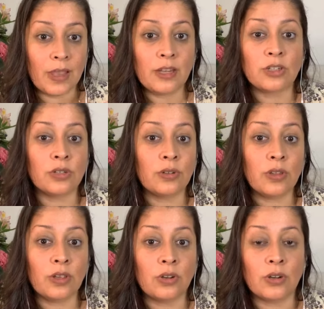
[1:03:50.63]
make
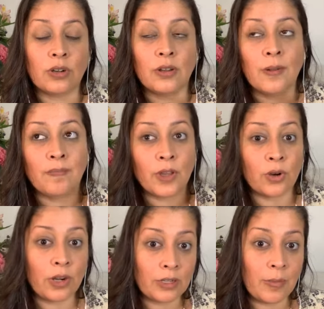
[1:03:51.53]
sure that you're
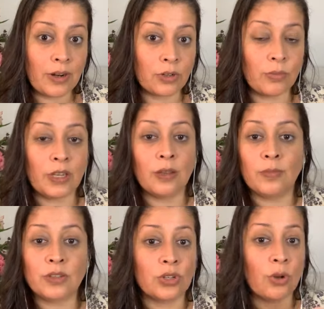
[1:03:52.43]
according to medical
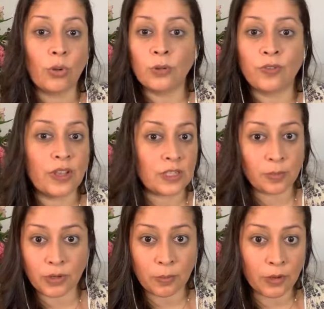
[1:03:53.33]
medium there's an old
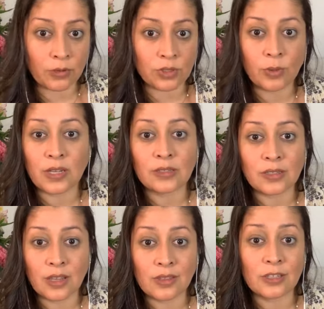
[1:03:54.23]
facebook post where
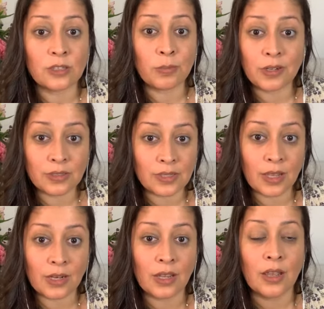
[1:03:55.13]
he said that spirit
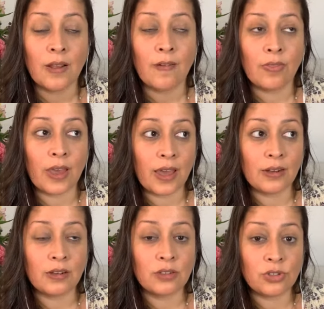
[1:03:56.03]
said
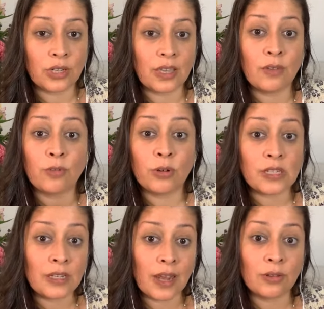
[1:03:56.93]
that drinking
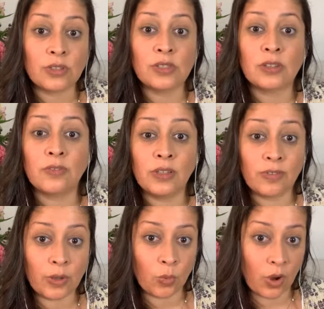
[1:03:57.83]
14 ounces of
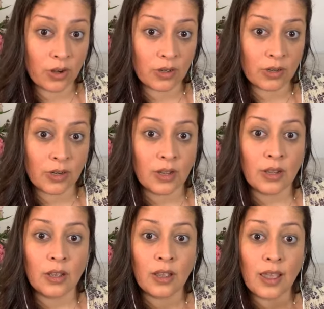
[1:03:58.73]
living water
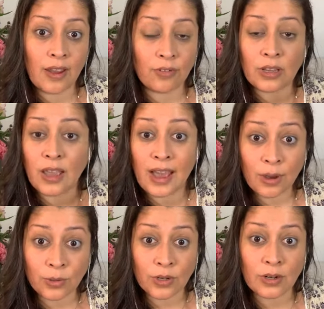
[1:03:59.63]
every
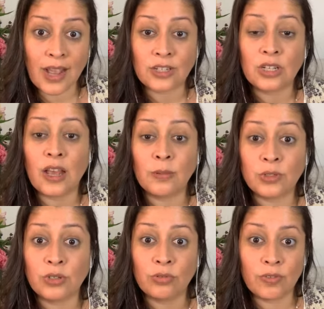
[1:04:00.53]
hour actually
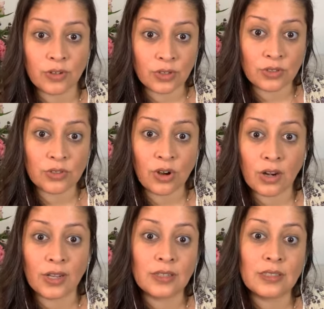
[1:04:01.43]
helps to reverse
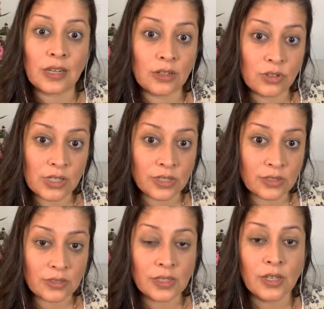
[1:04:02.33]
chronic
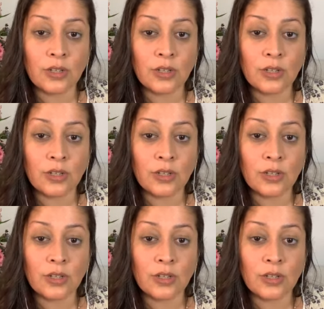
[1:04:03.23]
dehydration.